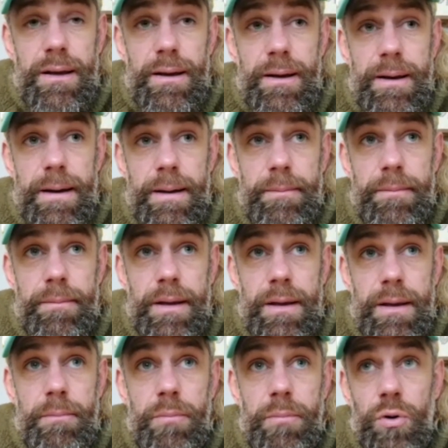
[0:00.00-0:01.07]

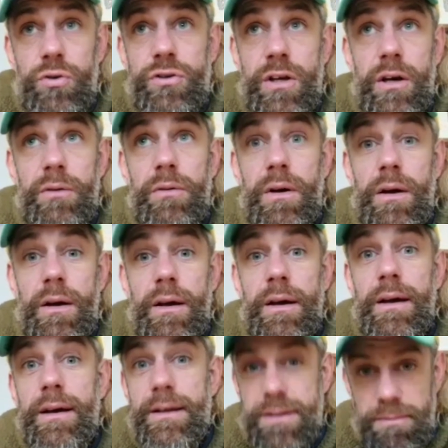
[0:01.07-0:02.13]
but also
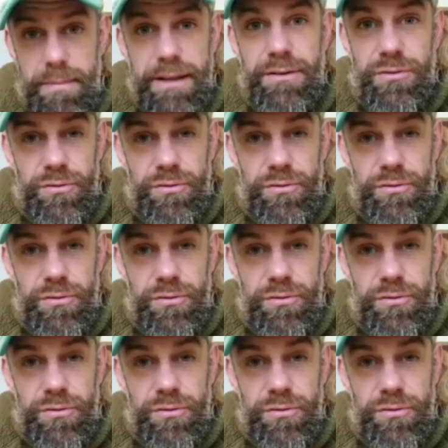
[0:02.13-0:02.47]
it's a mental